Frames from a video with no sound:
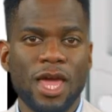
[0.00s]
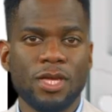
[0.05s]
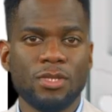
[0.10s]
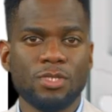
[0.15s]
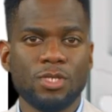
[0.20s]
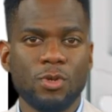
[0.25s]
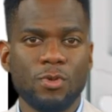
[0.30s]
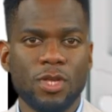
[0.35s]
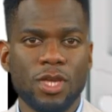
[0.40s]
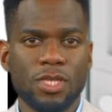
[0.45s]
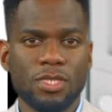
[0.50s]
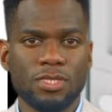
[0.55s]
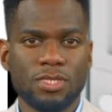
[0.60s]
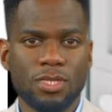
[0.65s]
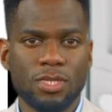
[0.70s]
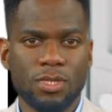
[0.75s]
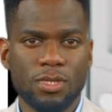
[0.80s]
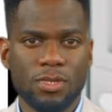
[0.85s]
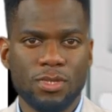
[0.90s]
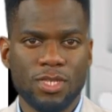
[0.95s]
answer is
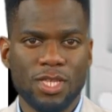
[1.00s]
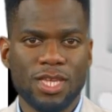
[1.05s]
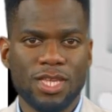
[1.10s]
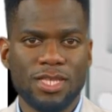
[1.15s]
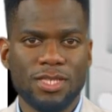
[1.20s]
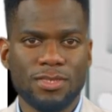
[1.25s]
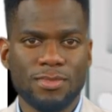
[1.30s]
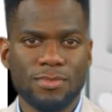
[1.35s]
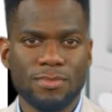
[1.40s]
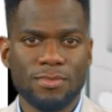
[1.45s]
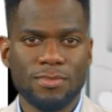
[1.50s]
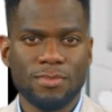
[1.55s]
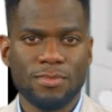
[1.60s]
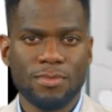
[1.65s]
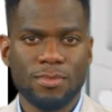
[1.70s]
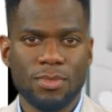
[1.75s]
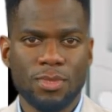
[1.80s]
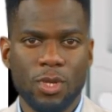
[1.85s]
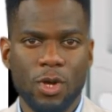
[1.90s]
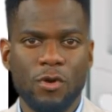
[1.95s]
D.
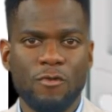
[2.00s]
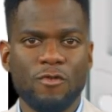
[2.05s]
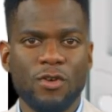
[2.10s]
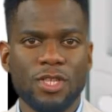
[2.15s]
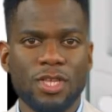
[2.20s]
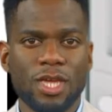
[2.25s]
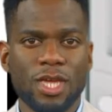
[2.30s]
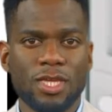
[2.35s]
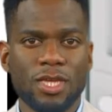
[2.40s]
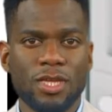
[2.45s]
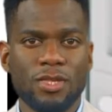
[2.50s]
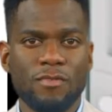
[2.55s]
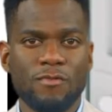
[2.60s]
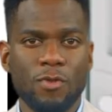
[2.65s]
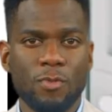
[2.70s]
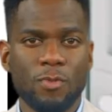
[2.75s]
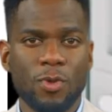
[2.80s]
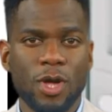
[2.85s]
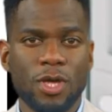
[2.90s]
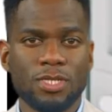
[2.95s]
Overheating of
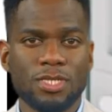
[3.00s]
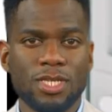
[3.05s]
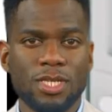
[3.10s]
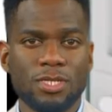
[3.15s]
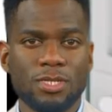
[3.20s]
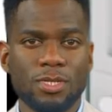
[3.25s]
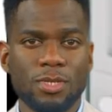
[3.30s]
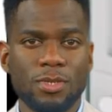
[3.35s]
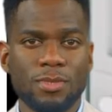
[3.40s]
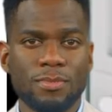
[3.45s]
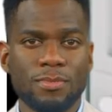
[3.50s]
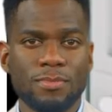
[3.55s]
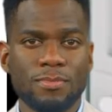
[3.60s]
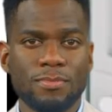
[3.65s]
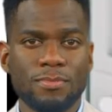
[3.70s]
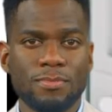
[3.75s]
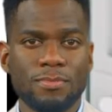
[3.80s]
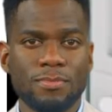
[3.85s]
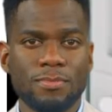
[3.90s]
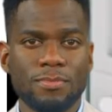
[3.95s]
the processor.
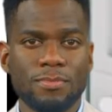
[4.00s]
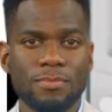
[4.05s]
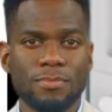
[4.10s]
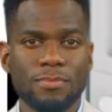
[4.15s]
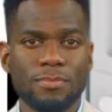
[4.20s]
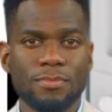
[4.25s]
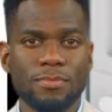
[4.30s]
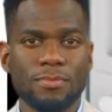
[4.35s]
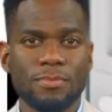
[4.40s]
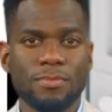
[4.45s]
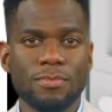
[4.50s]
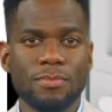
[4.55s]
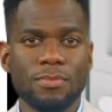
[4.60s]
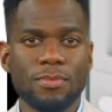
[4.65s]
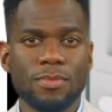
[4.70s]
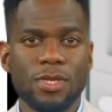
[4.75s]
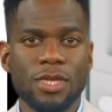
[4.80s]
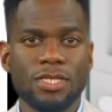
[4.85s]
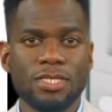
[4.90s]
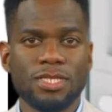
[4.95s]

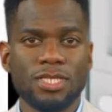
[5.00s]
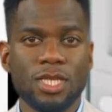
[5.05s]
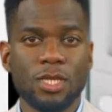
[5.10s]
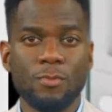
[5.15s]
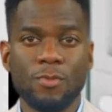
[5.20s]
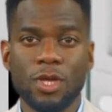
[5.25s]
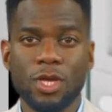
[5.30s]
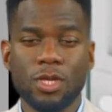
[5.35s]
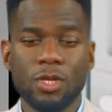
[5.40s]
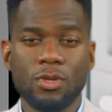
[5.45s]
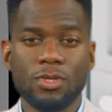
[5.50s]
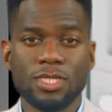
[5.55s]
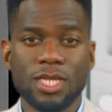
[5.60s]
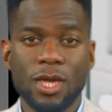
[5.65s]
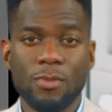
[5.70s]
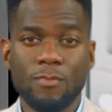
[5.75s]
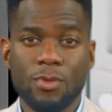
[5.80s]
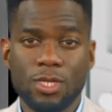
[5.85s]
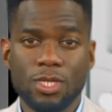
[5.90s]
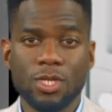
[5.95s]
A C P U
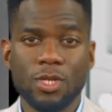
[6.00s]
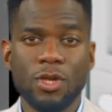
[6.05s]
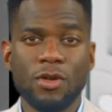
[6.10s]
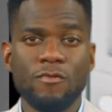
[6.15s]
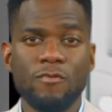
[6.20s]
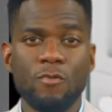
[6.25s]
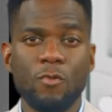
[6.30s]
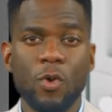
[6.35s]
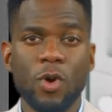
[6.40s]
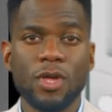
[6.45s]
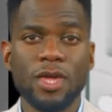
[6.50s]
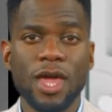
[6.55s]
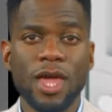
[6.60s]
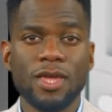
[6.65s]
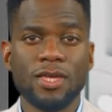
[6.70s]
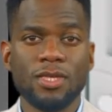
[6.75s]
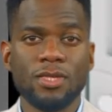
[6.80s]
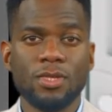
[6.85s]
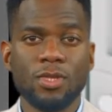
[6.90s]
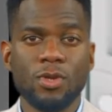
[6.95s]
temperature of one
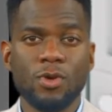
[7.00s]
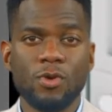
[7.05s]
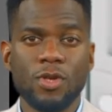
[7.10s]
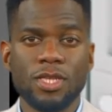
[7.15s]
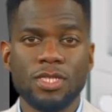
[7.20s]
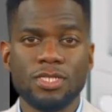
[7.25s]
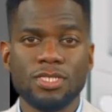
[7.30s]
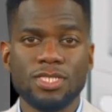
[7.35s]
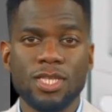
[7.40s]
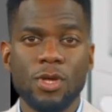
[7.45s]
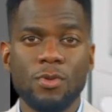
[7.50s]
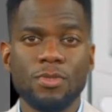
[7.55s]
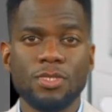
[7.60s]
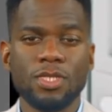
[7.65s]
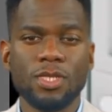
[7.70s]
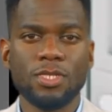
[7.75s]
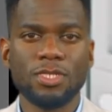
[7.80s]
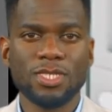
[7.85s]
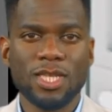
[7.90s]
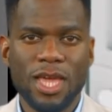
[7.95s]
hundred degrees
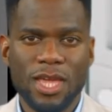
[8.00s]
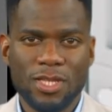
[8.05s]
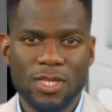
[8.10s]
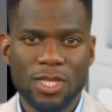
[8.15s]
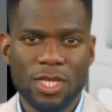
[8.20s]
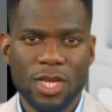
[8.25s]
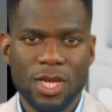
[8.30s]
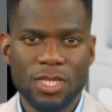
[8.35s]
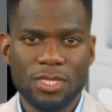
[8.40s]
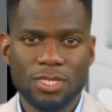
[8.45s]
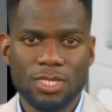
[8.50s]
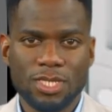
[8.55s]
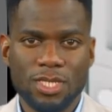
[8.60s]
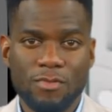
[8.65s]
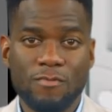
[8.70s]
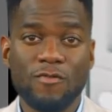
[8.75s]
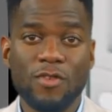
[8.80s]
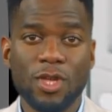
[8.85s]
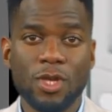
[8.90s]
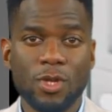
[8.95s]
Celsius indicates
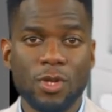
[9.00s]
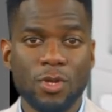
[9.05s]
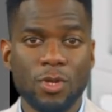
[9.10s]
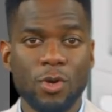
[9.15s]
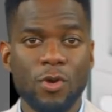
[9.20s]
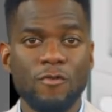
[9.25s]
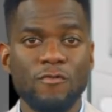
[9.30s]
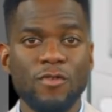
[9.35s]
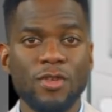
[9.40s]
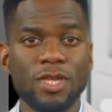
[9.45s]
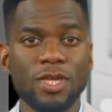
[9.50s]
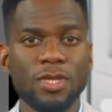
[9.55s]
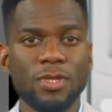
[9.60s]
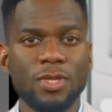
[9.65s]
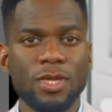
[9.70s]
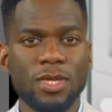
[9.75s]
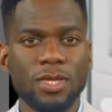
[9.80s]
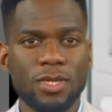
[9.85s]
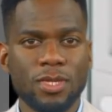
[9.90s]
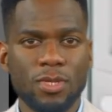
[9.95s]
severe overheating.